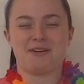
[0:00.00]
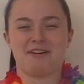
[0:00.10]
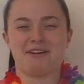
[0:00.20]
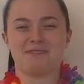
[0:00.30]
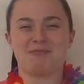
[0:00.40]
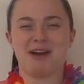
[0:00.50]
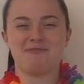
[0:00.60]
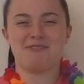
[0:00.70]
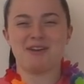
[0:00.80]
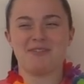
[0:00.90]
Uh, my
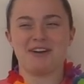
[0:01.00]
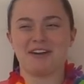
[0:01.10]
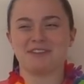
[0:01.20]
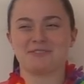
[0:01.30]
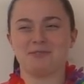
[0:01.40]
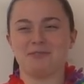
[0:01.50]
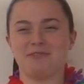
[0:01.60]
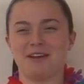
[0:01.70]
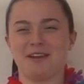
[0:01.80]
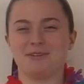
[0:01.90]
favorite high school
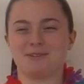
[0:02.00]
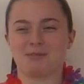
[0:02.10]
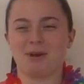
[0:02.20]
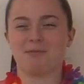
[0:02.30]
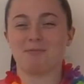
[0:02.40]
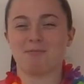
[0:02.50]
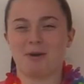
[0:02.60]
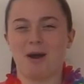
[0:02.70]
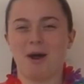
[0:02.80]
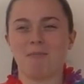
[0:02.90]
event is probably
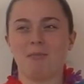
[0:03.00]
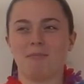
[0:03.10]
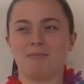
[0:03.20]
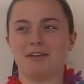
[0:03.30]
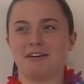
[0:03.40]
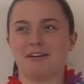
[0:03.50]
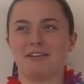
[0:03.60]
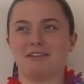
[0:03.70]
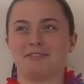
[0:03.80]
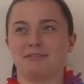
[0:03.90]
prom
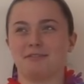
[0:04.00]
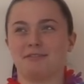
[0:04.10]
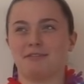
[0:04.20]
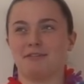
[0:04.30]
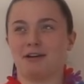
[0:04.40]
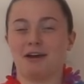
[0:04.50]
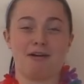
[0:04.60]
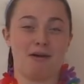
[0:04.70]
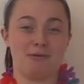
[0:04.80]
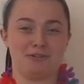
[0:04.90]
because I
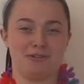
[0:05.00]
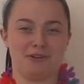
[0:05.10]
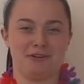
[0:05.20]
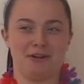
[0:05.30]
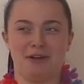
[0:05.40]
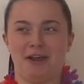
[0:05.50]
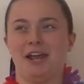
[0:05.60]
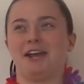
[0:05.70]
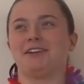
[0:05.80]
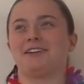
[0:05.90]
always look good, and